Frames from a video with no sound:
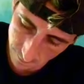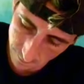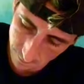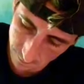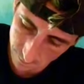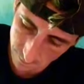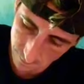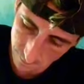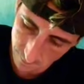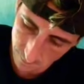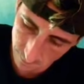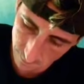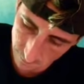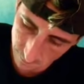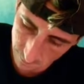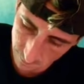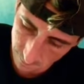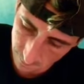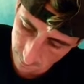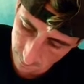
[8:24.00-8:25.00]

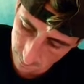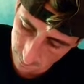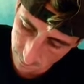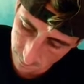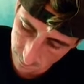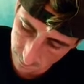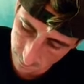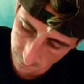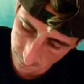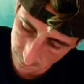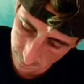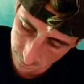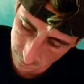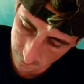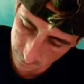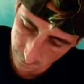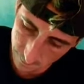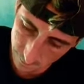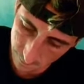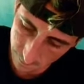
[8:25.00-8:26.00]

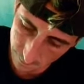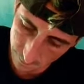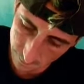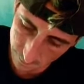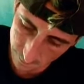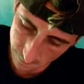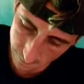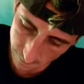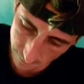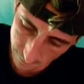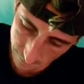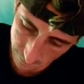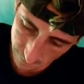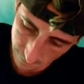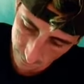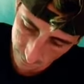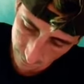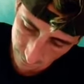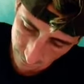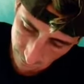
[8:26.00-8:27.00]

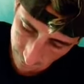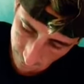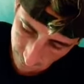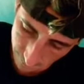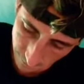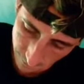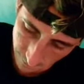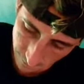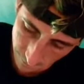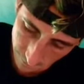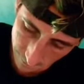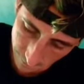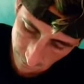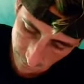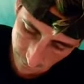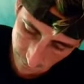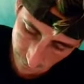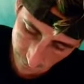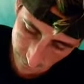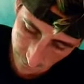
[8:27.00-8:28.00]

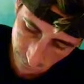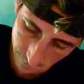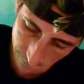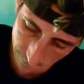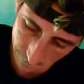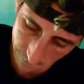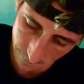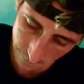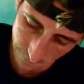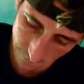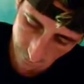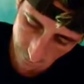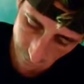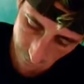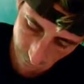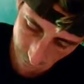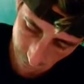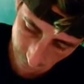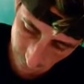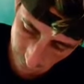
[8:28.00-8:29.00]

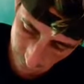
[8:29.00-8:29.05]
Nobody speaks.